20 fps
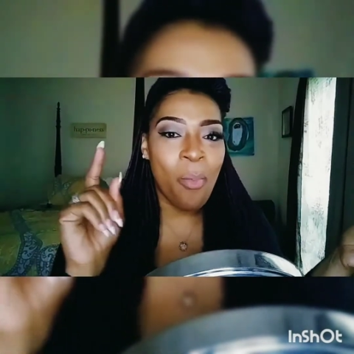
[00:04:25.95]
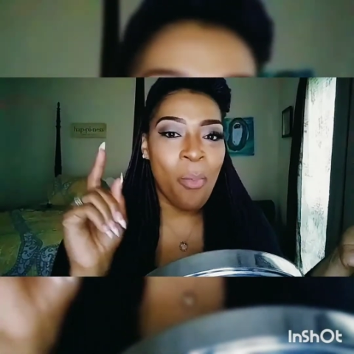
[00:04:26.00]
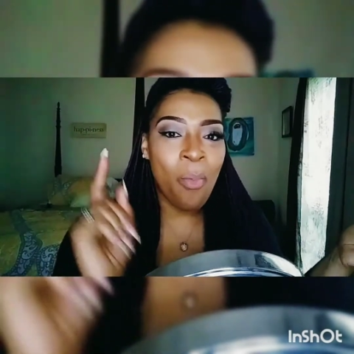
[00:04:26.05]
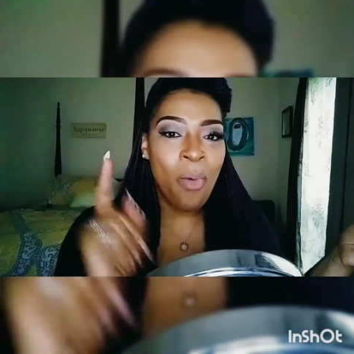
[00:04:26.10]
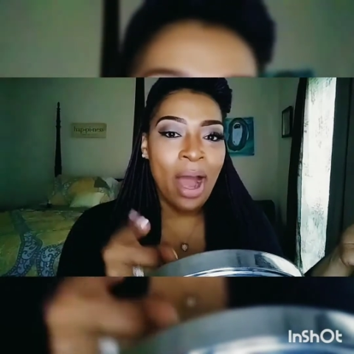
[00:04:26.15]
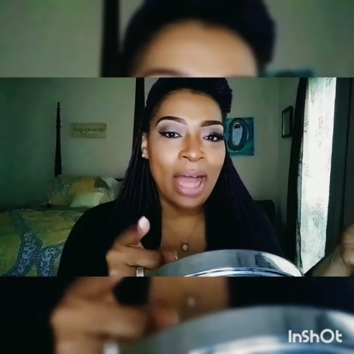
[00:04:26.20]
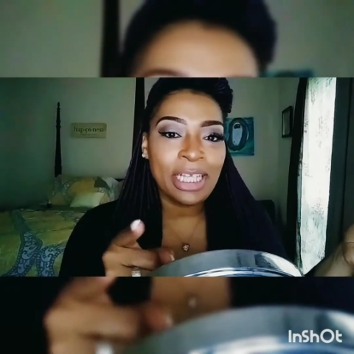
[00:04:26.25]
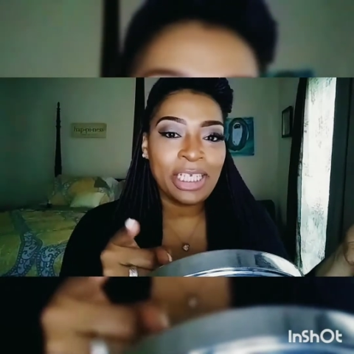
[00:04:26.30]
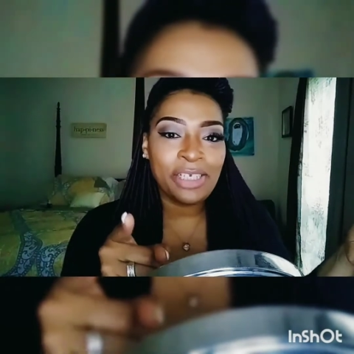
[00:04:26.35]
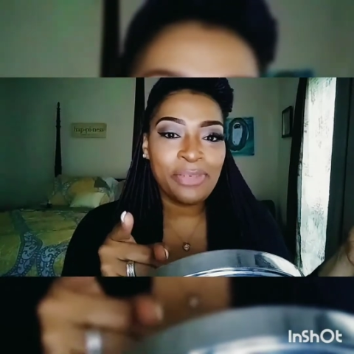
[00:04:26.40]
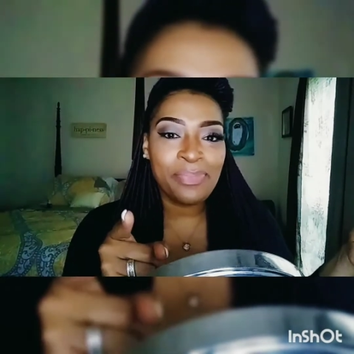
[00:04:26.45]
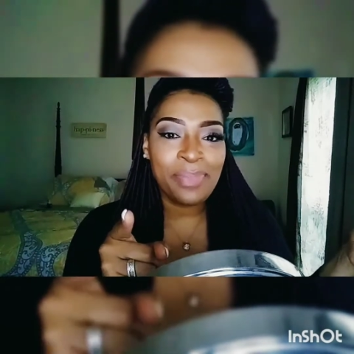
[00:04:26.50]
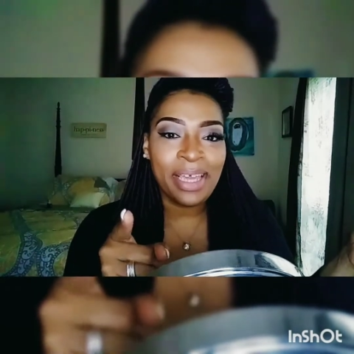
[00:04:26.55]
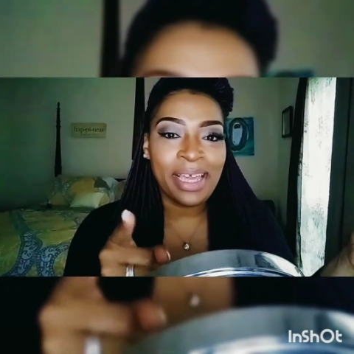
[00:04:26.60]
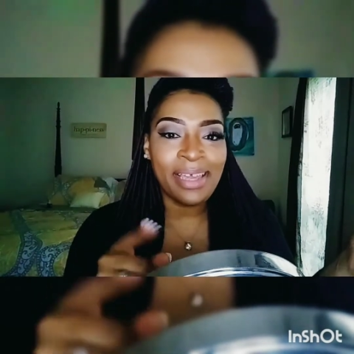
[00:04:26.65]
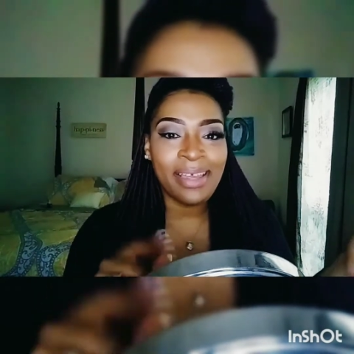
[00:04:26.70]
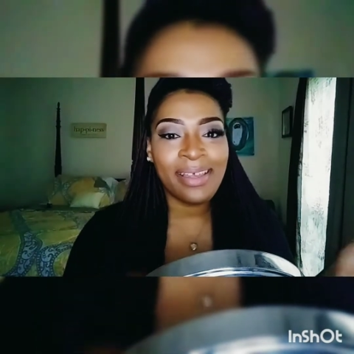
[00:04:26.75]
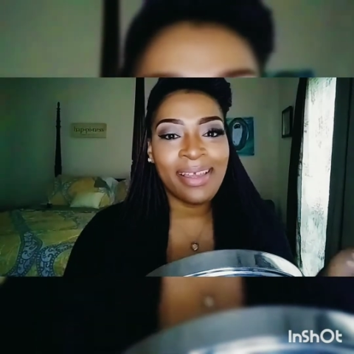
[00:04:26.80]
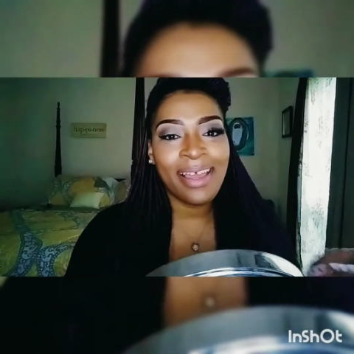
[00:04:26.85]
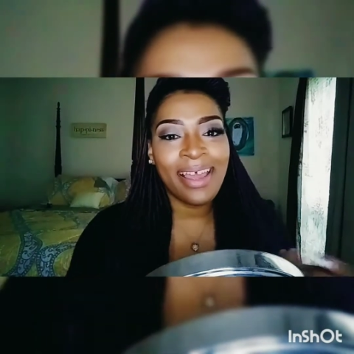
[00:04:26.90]
Watch
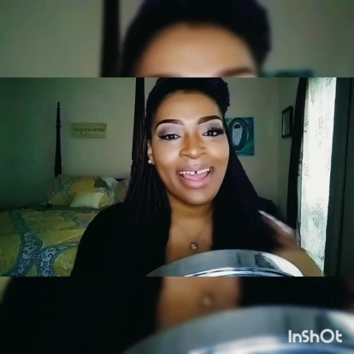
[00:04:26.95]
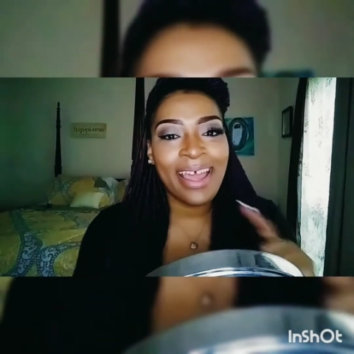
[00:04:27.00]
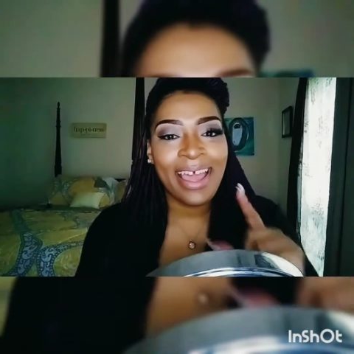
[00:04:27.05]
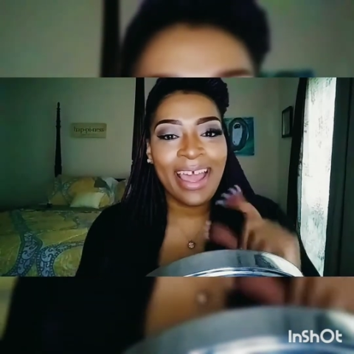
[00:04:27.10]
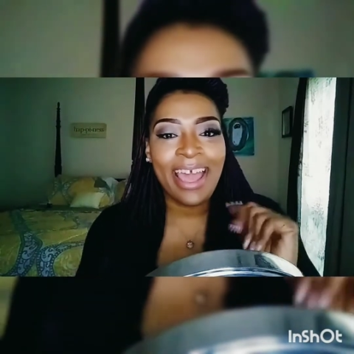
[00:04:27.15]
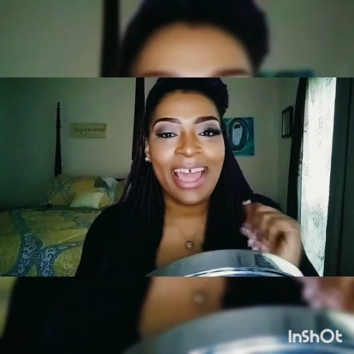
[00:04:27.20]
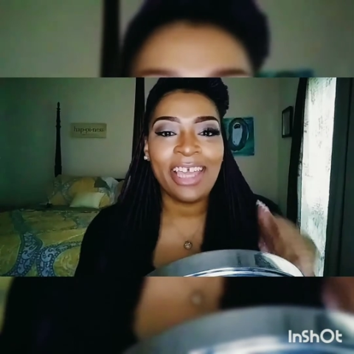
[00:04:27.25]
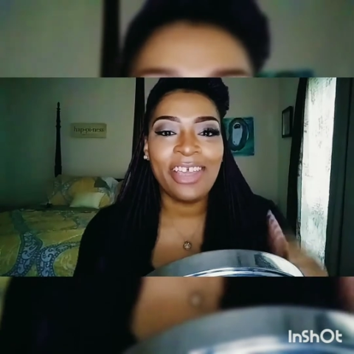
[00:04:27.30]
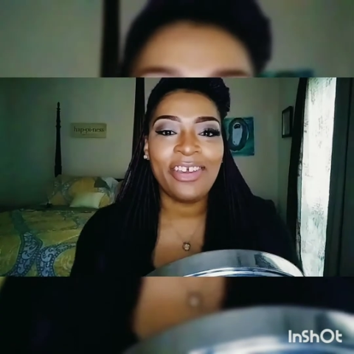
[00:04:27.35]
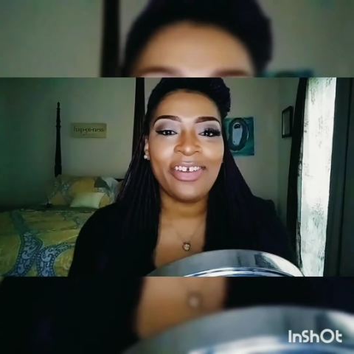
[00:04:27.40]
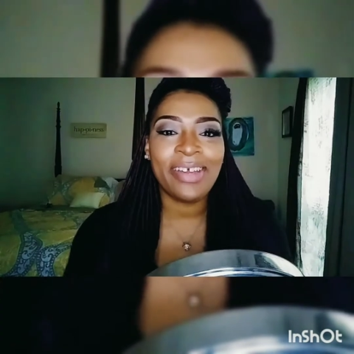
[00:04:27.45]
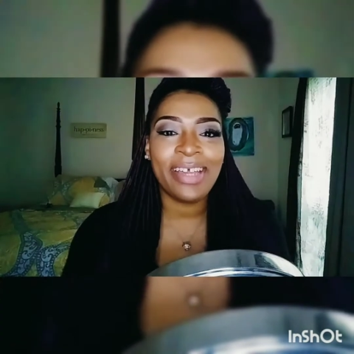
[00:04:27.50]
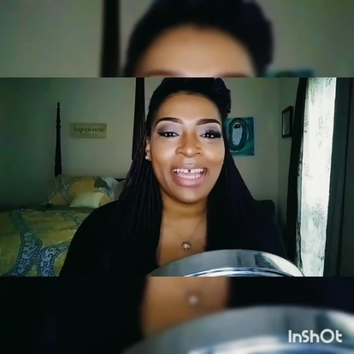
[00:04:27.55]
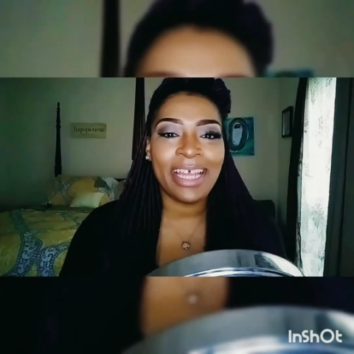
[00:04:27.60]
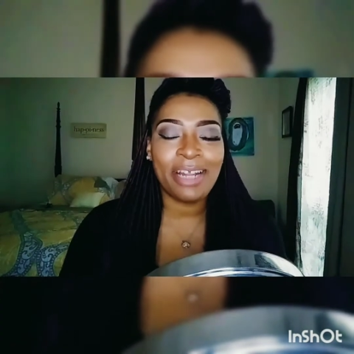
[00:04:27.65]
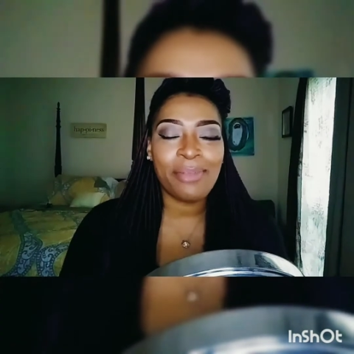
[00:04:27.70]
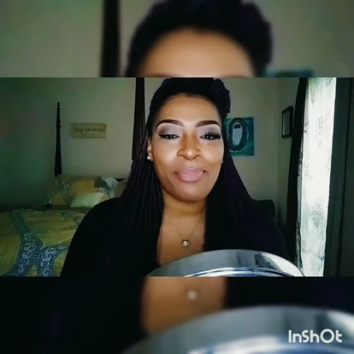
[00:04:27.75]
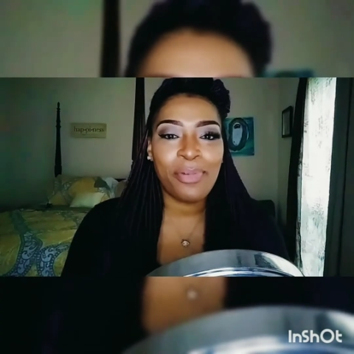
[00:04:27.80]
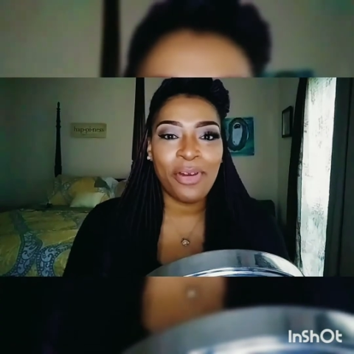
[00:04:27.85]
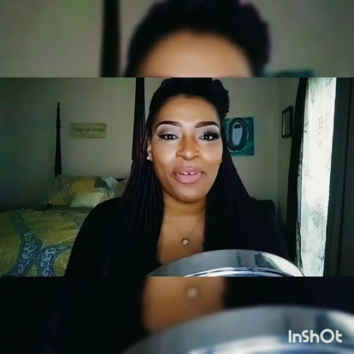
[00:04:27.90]
me and you'll
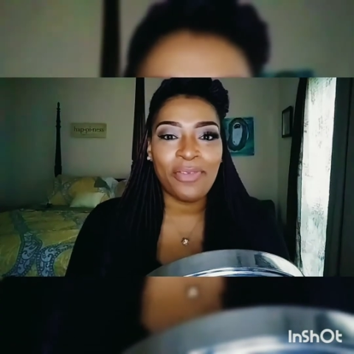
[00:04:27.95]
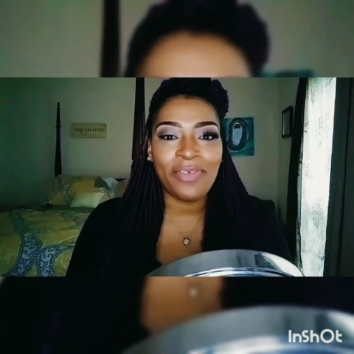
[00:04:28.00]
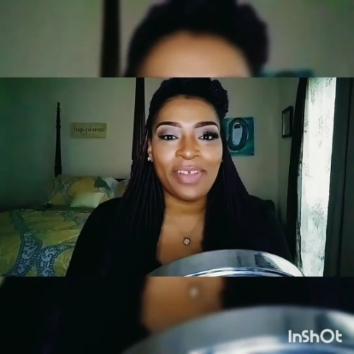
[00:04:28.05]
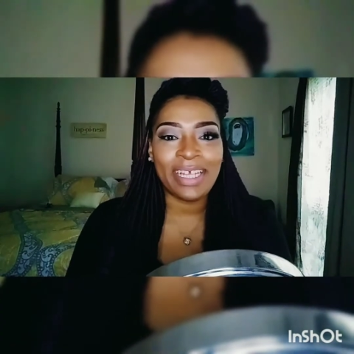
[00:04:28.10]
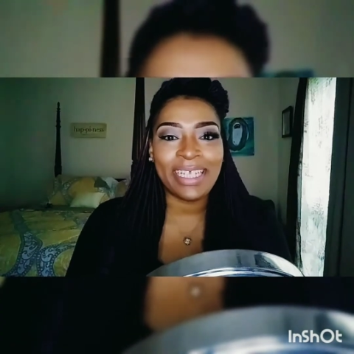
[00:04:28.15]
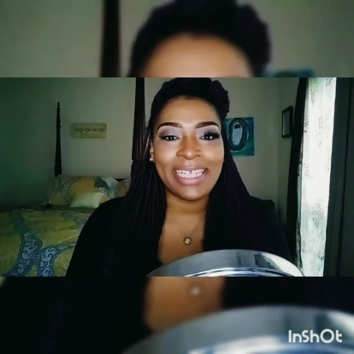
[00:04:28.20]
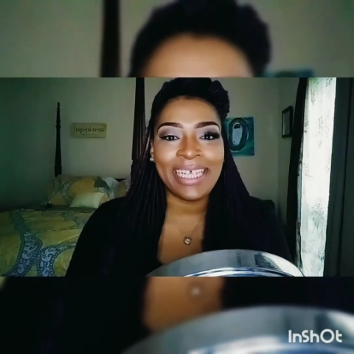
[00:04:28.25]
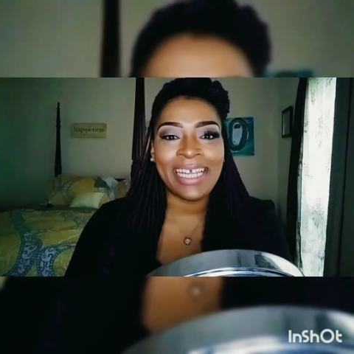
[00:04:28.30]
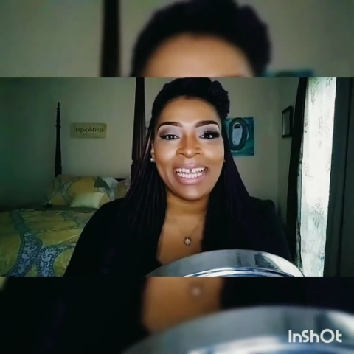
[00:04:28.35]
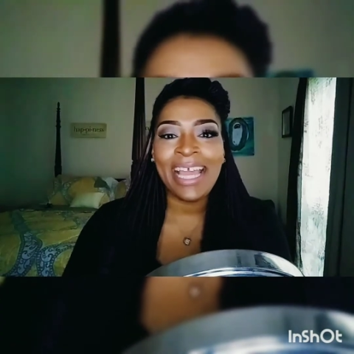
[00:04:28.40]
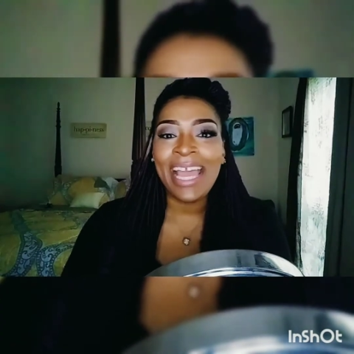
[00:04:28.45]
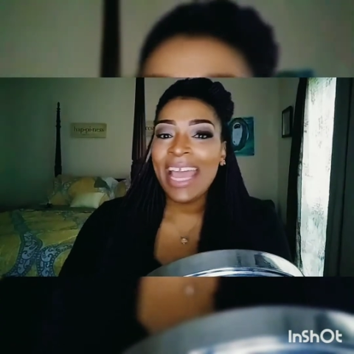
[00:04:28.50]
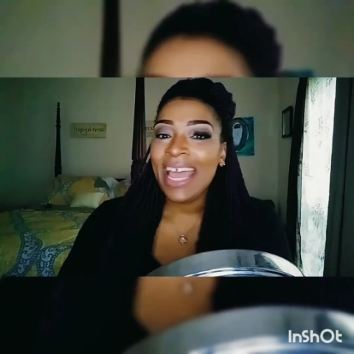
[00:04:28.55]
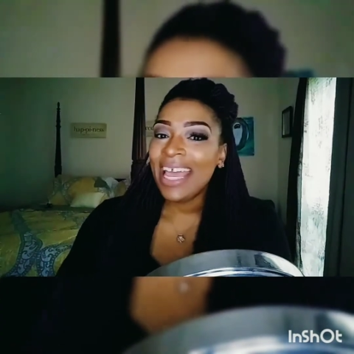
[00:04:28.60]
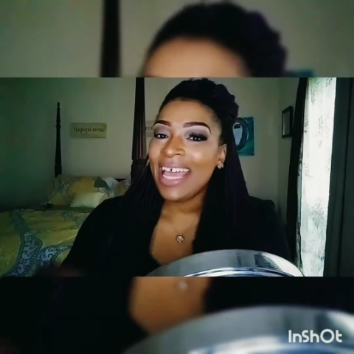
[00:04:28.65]
get it perfectly.